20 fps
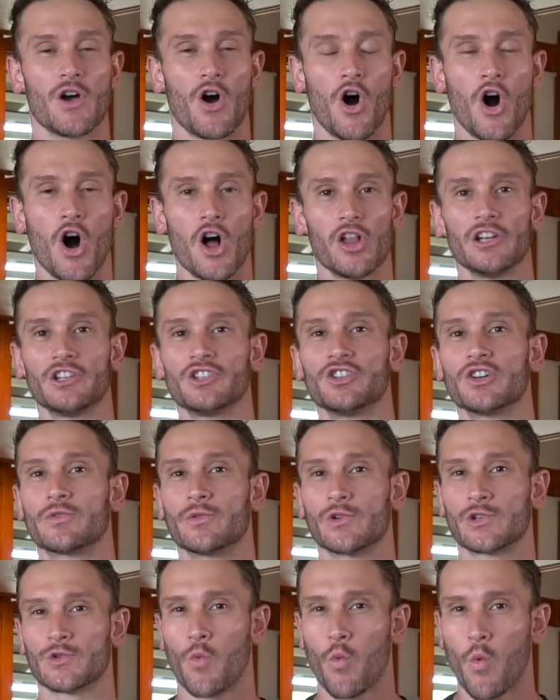All it took
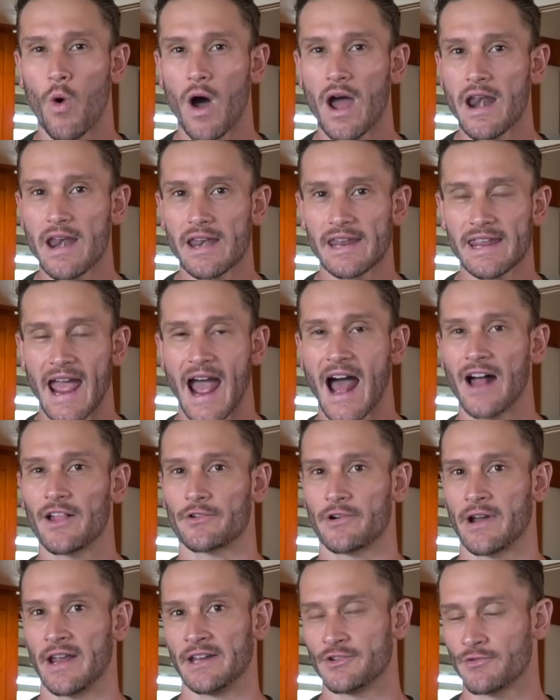was one
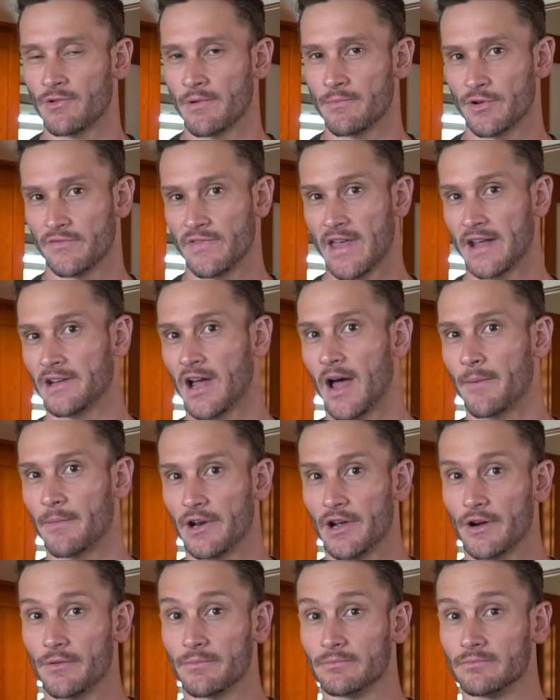calorie to remove that
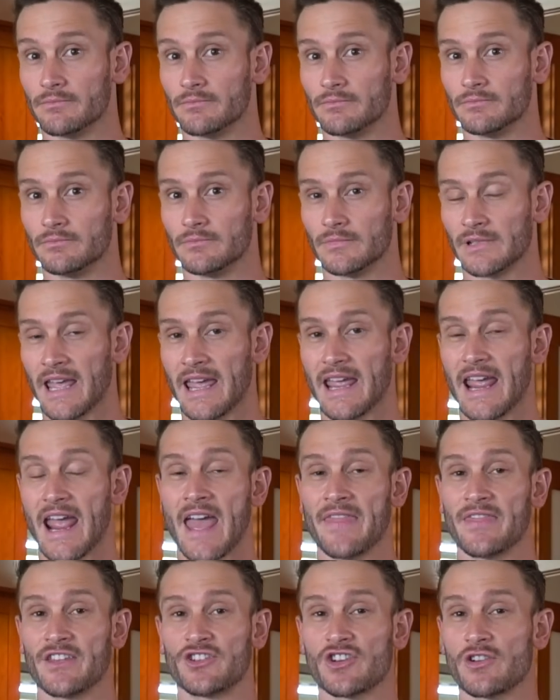domino. Okay,
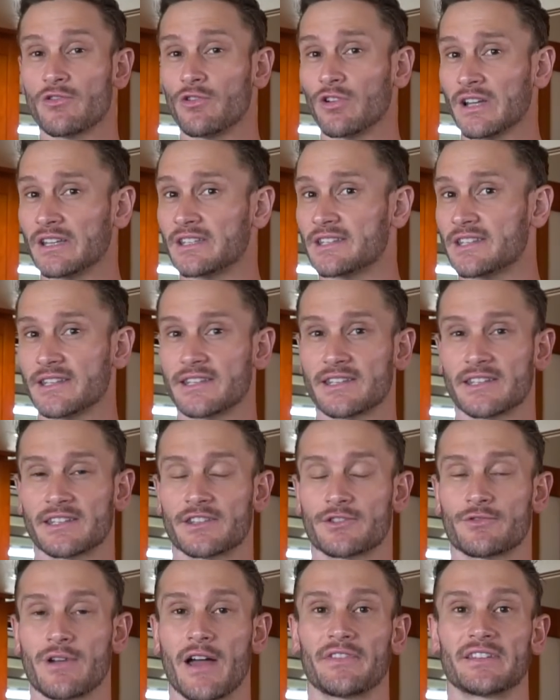and the general consensus
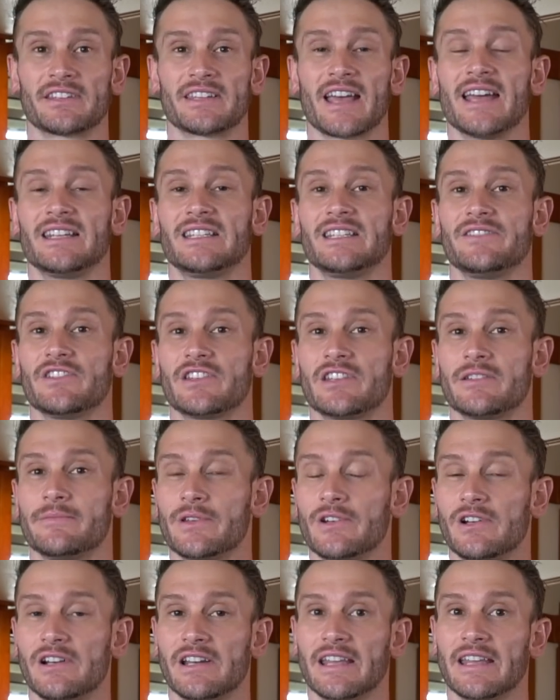throughout the scientific
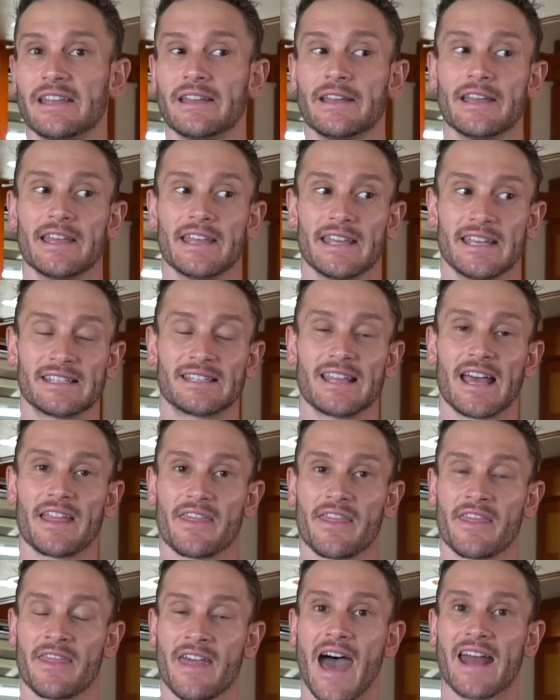community is
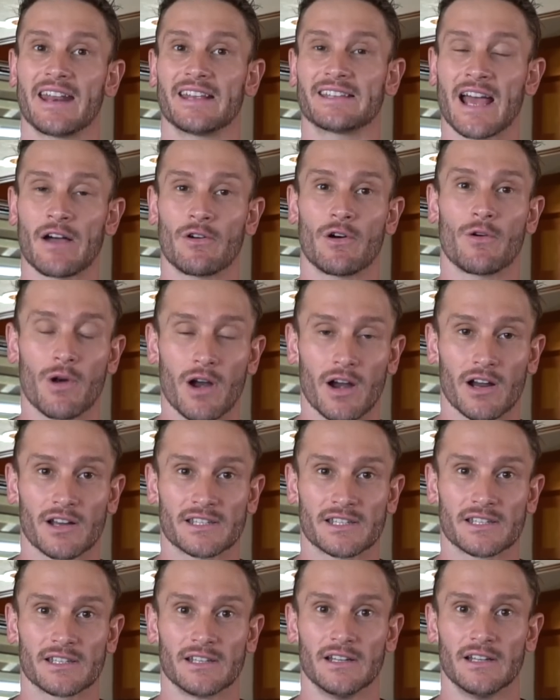that that is how it
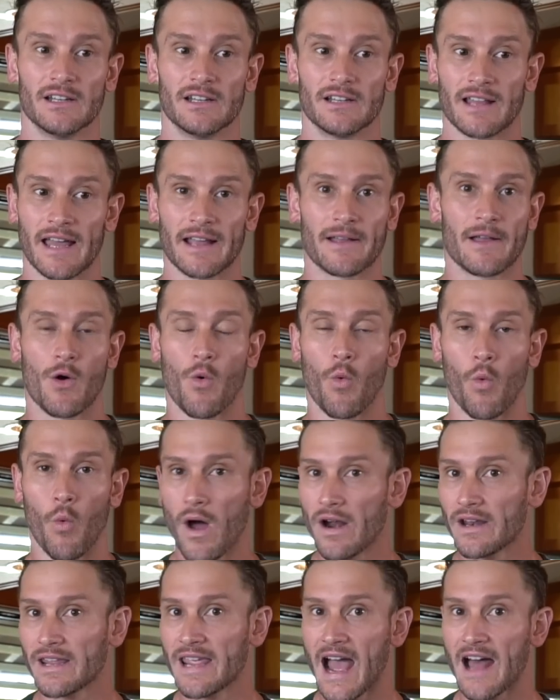works. Like
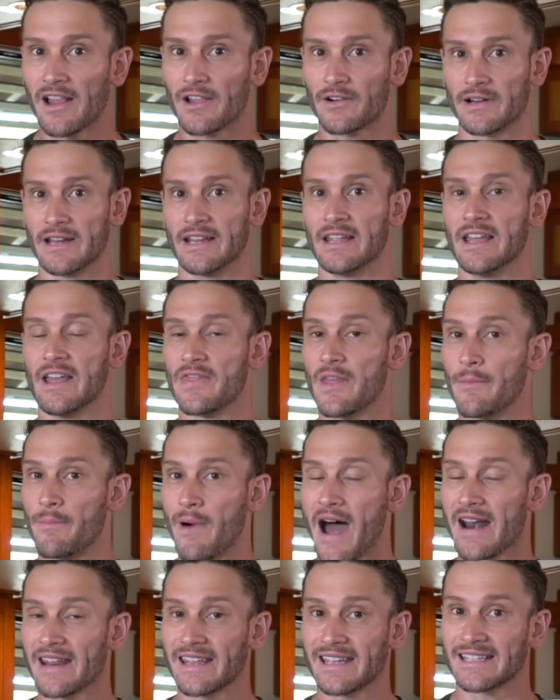one calorie, the
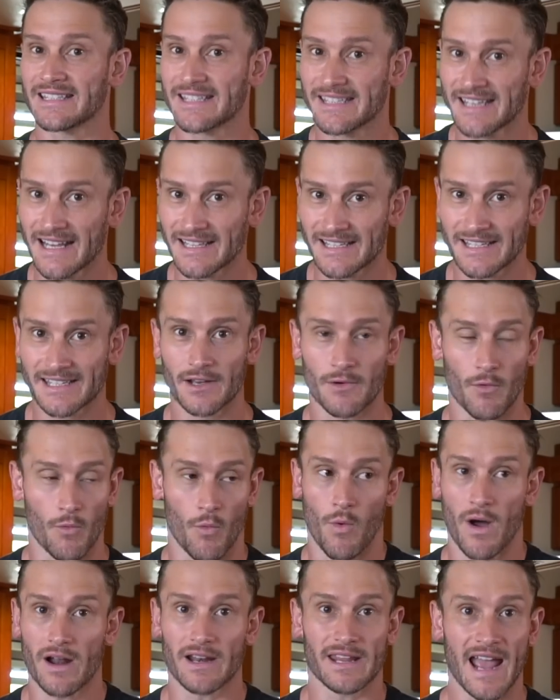body consents
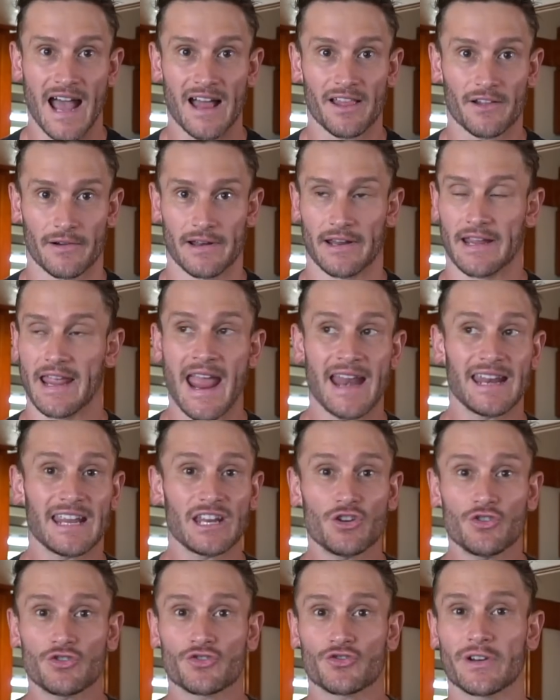one calorie. Any
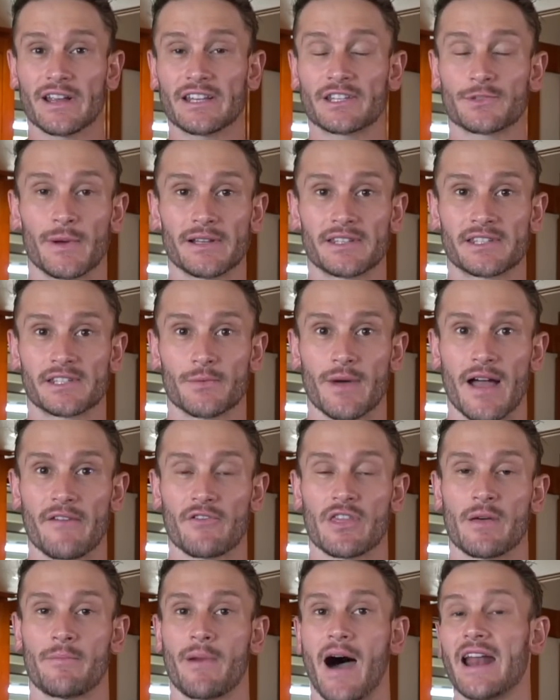nutrients
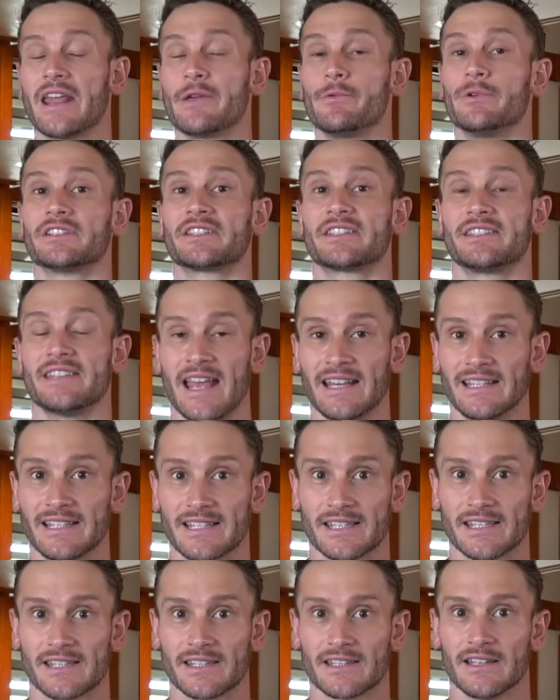whatsoever the body will
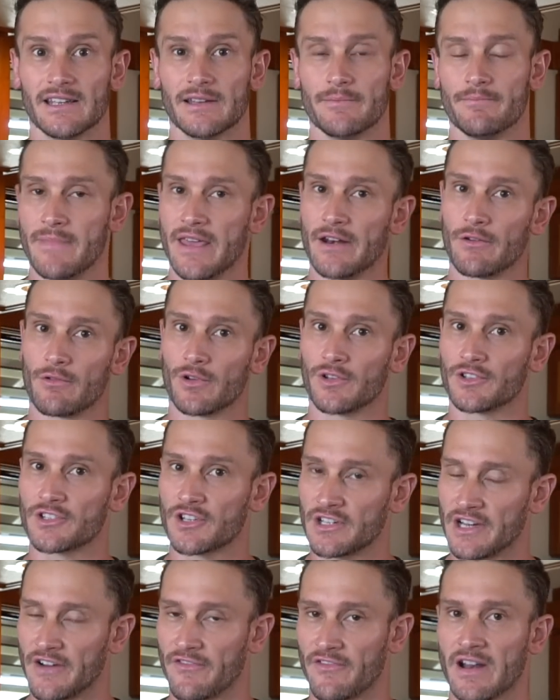sense, minerals
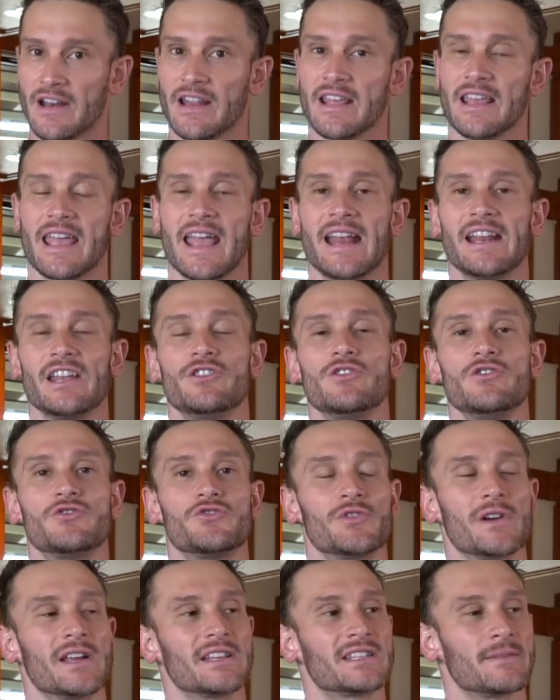are different, any
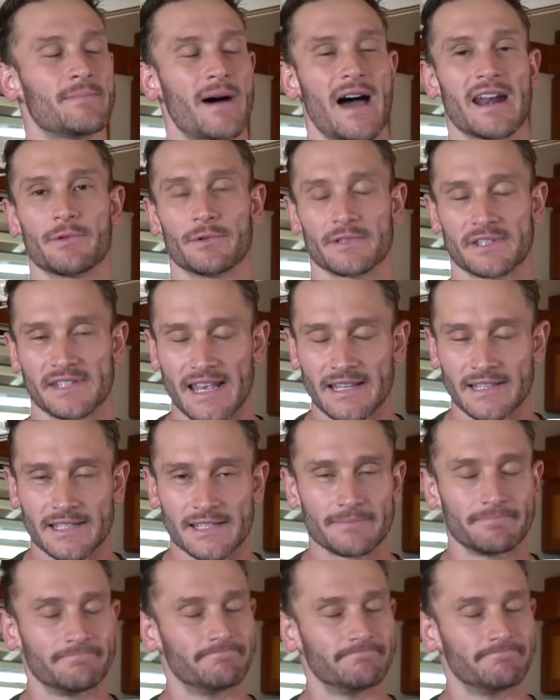nutrients the body will sense,